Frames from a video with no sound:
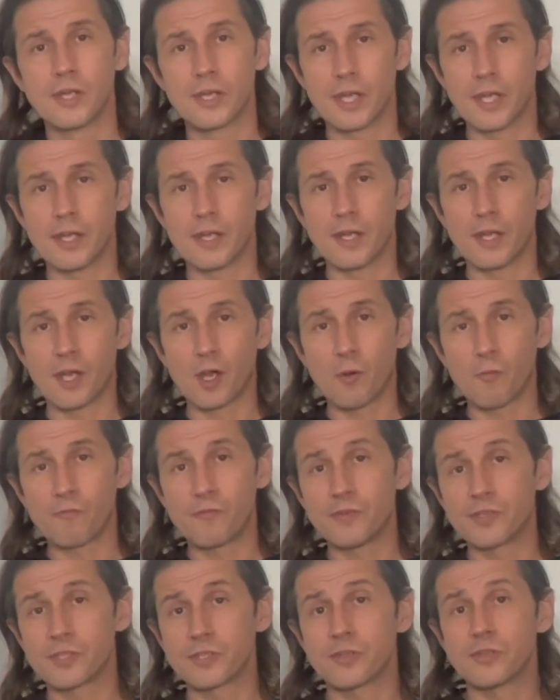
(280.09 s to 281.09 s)
and help
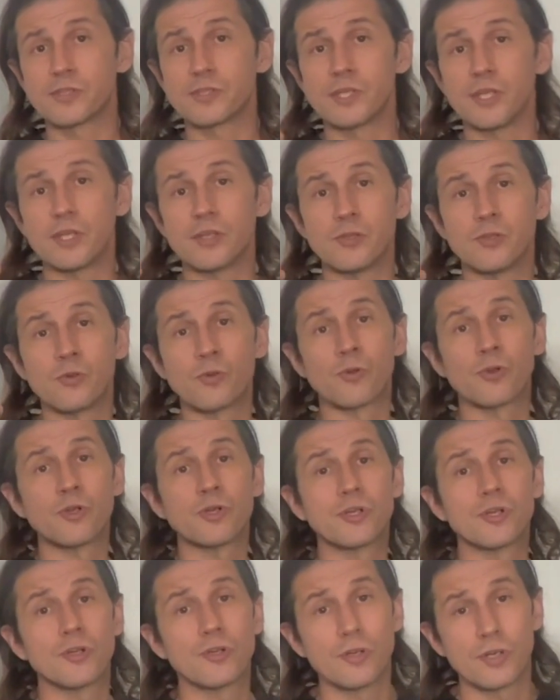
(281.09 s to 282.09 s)
facilitate your
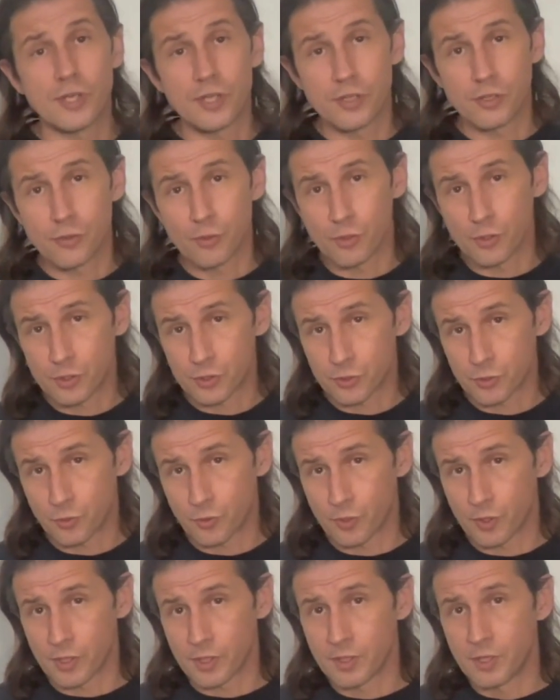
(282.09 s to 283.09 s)
journey, your
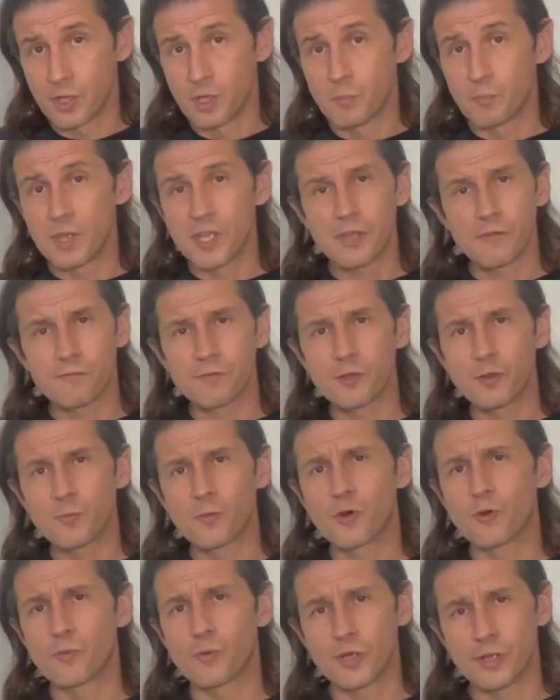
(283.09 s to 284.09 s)
story, make it feel
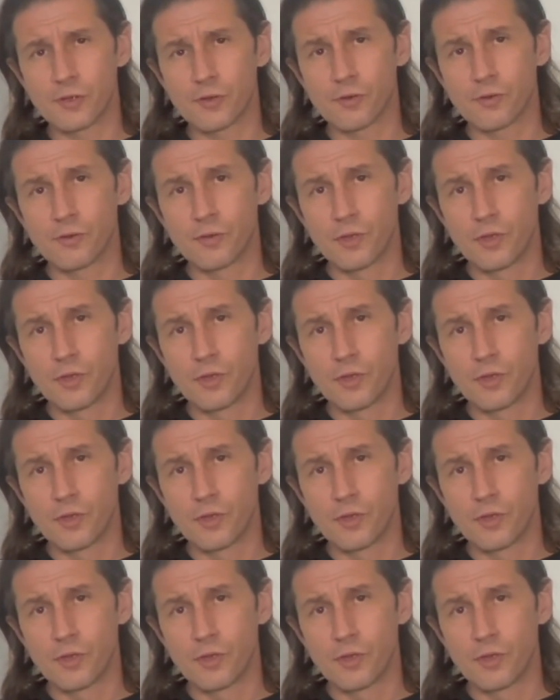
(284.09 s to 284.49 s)
more real.